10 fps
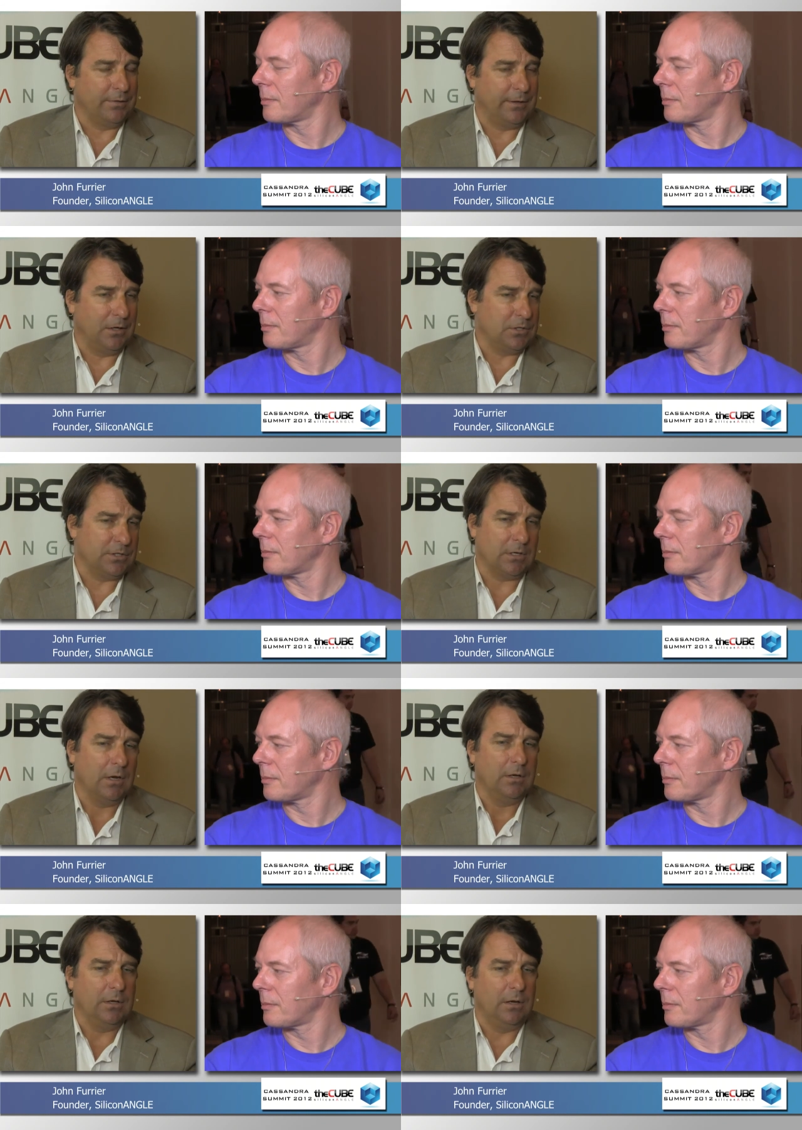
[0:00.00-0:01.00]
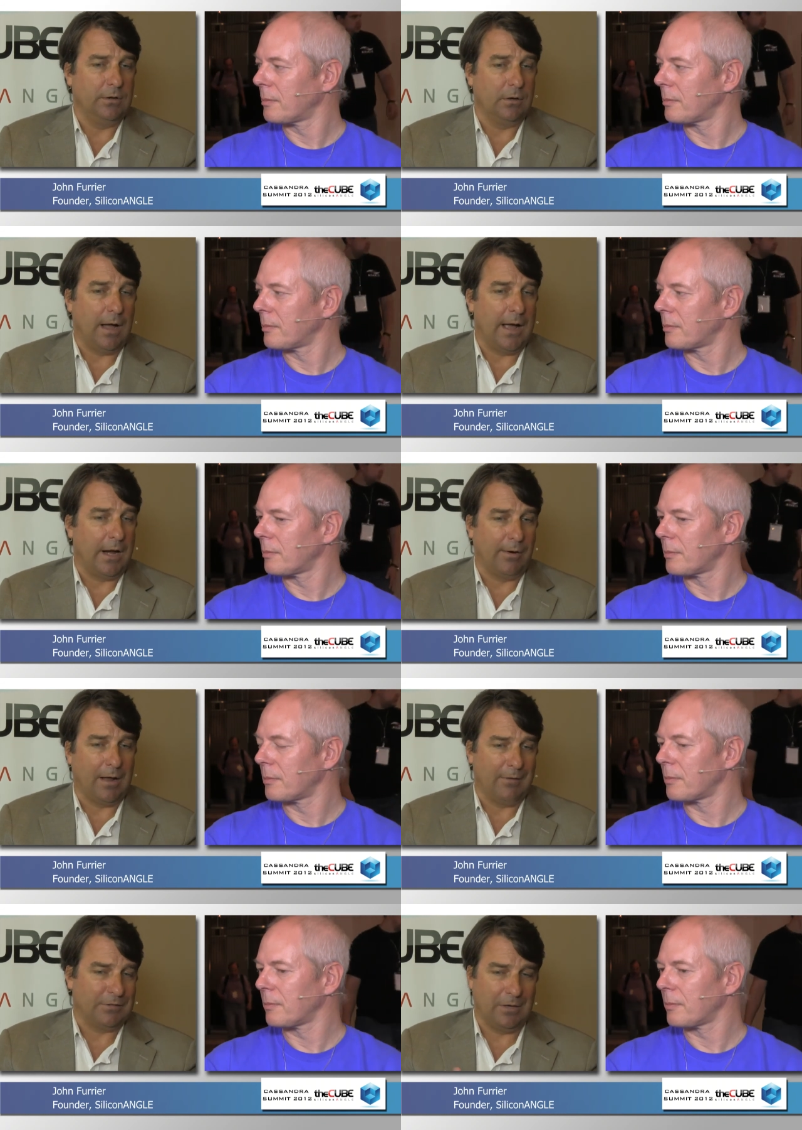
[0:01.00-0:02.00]
Speaker 1: out there, just, you know, you're hiring,
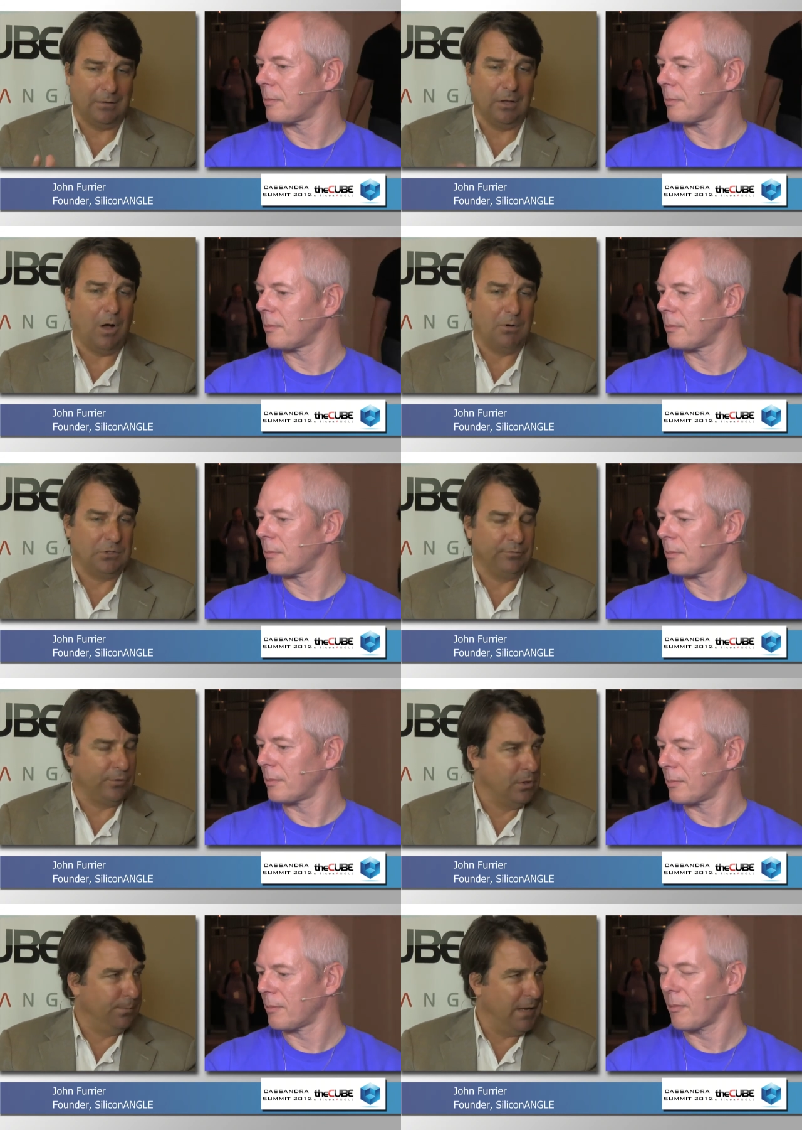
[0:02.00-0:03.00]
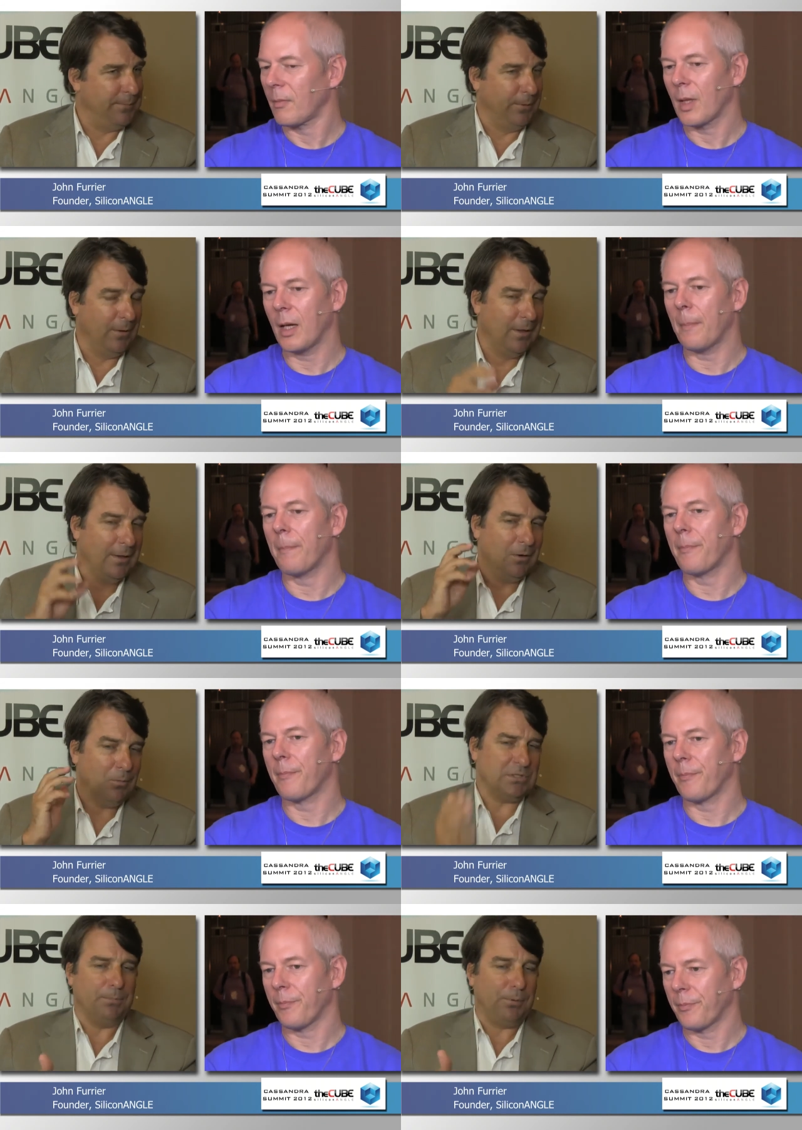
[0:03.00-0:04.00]
obviously you're look, always looking for new people. Yep.
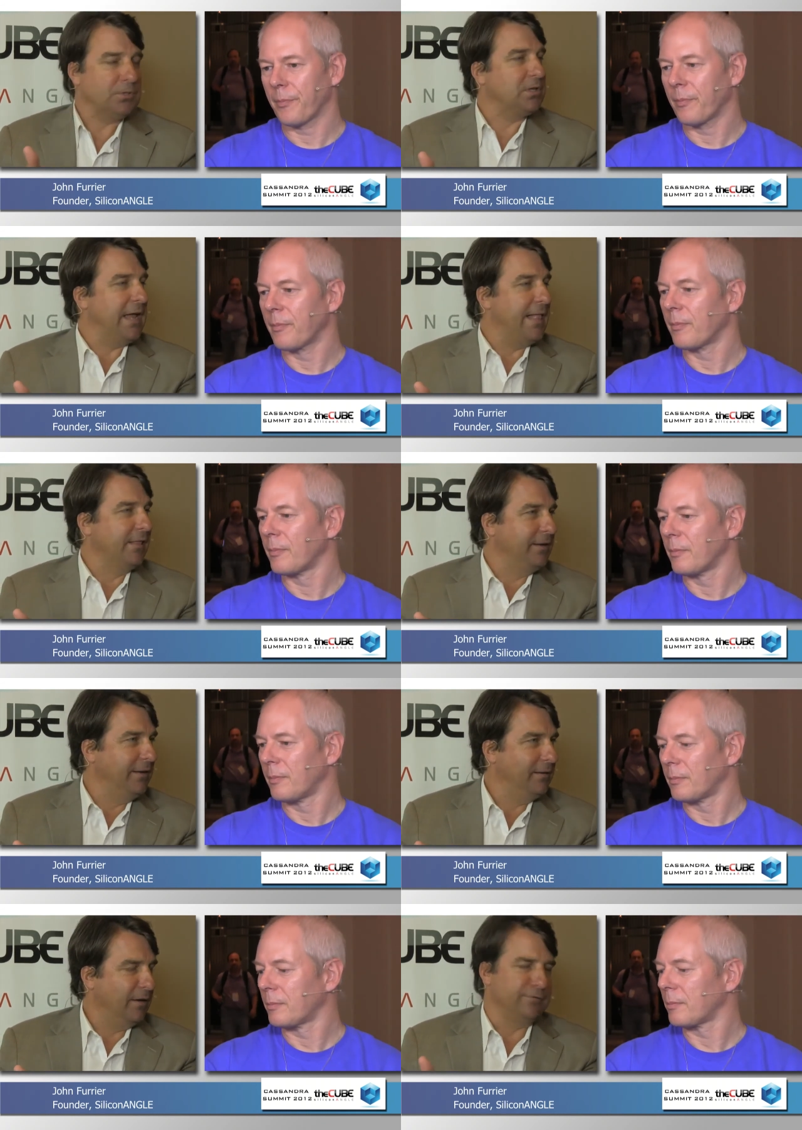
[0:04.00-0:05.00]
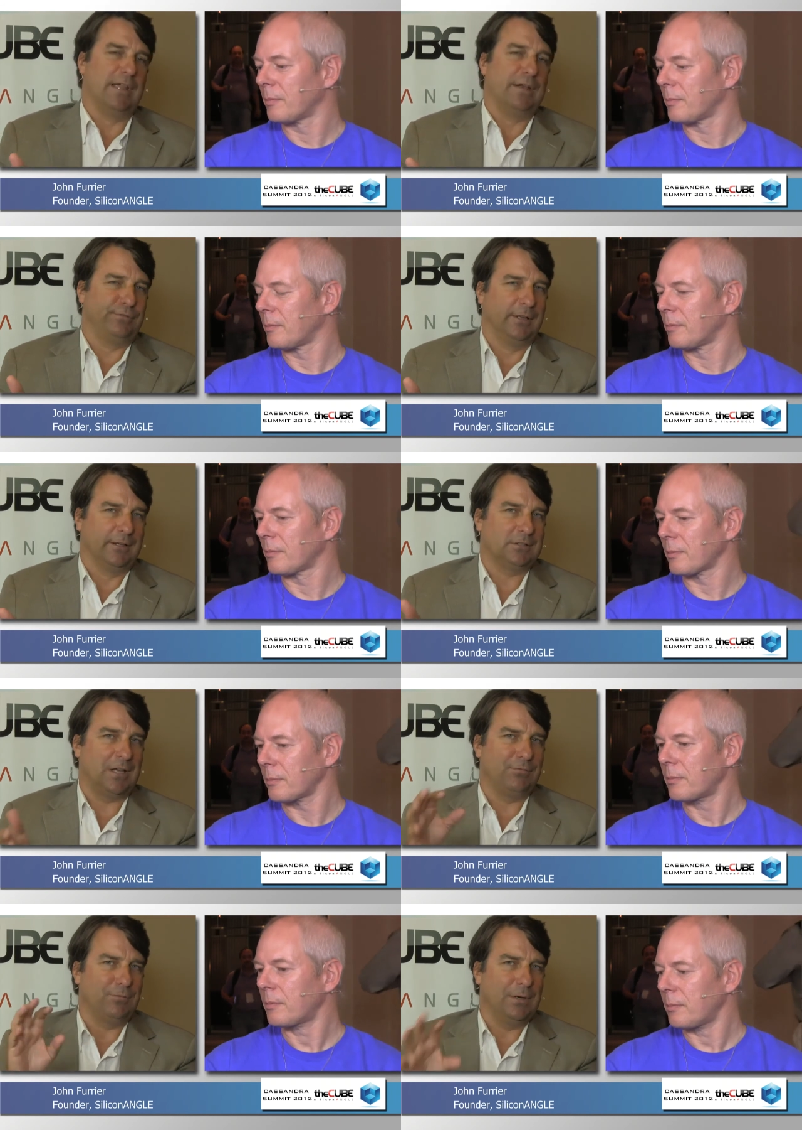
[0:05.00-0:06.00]
What's the personality of Netflix?
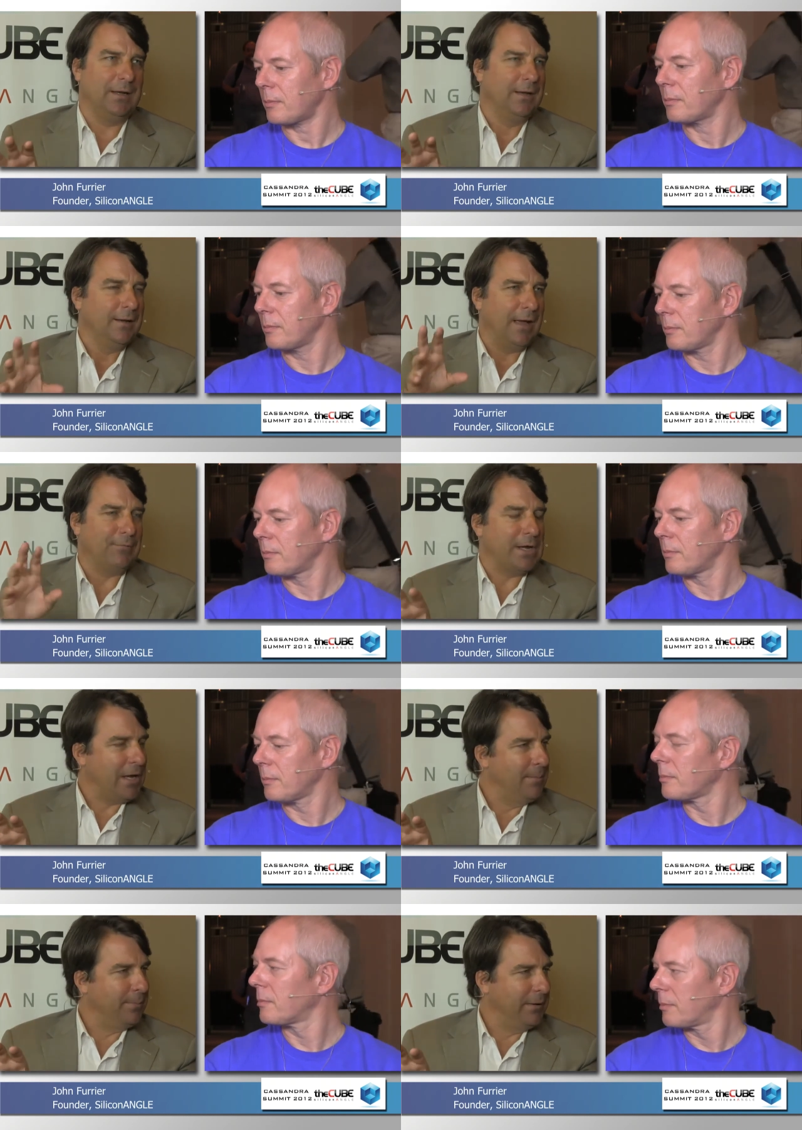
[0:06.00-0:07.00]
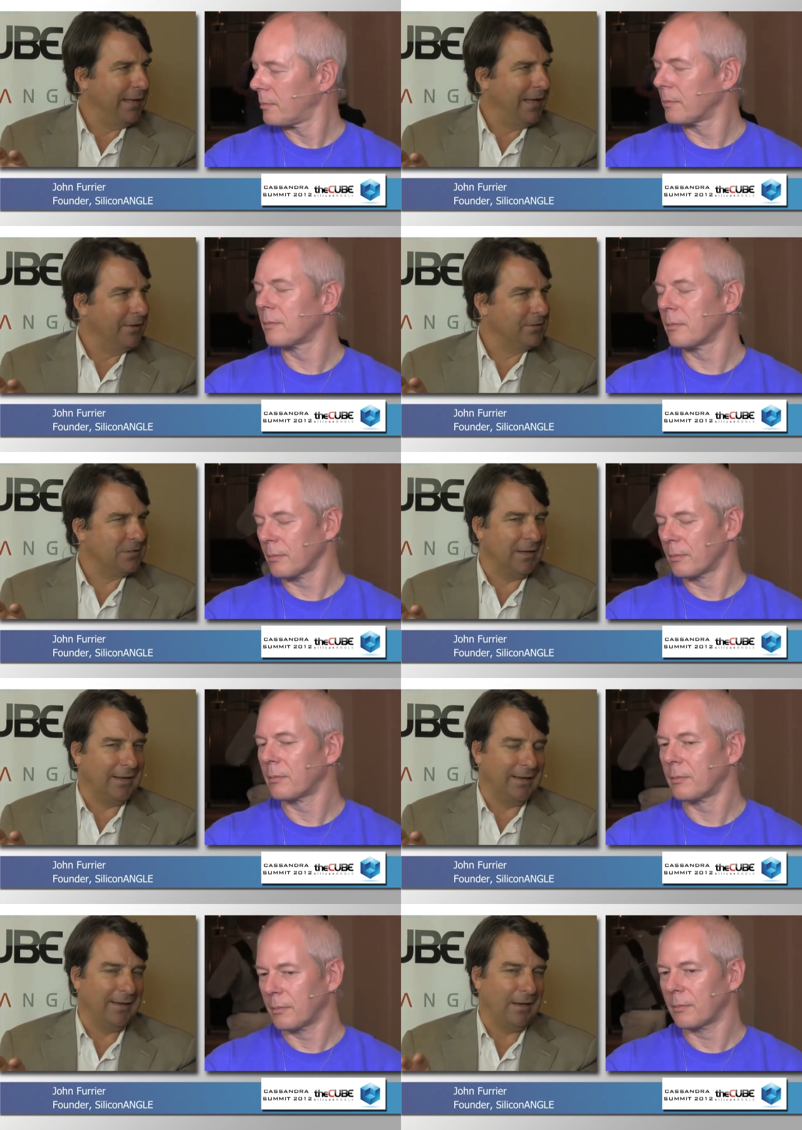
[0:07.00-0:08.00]
Every, every company has mm
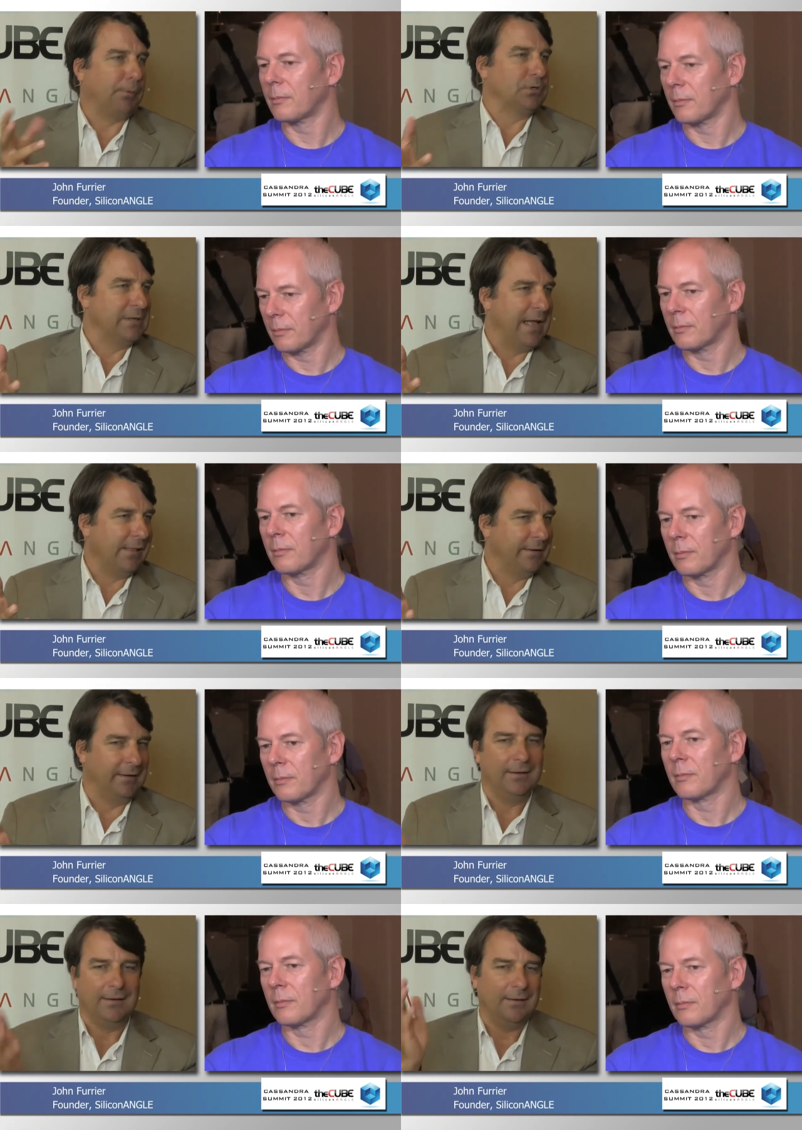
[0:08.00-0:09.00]
-hmm. uh, a personality.